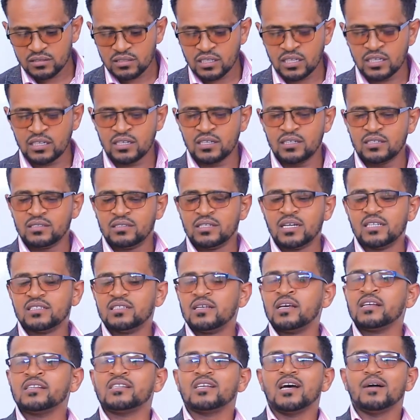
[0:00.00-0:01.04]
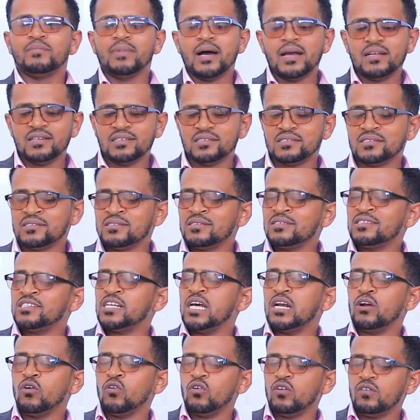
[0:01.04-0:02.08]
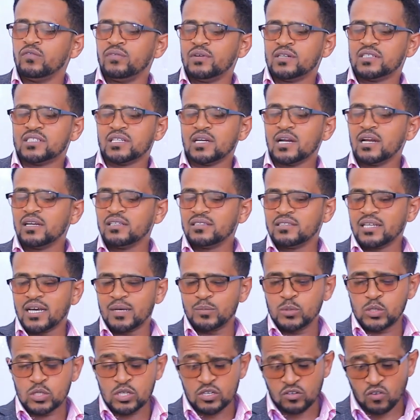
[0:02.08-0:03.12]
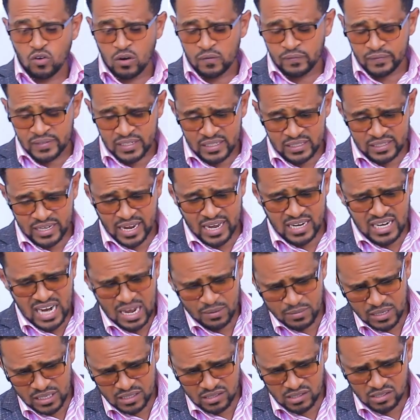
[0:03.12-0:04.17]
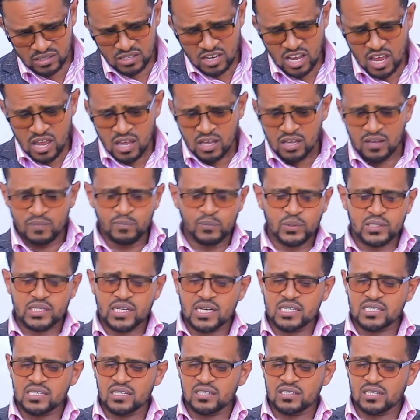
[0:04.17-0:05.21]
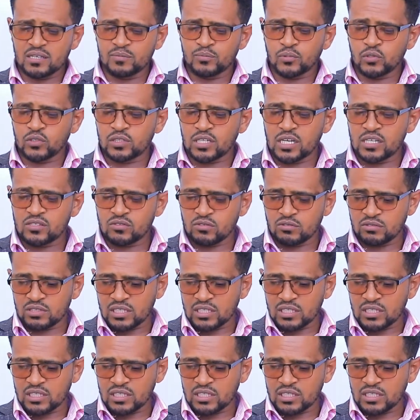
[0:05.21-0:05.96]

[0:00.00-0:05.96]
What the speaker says: that examines the role of personality types in conflict dynamics, emphasizing the importance of